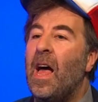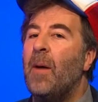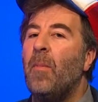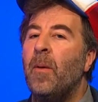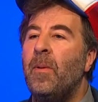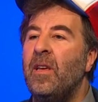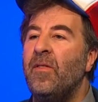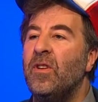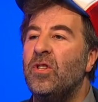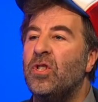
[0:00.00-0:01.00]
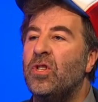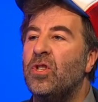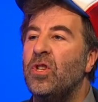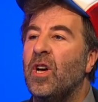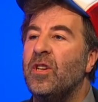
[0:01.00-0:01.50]
Um, I believe it
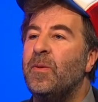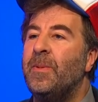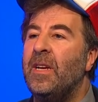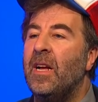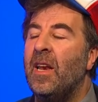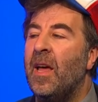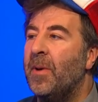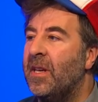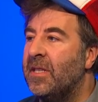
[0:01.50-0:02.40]
uh, to be Lemony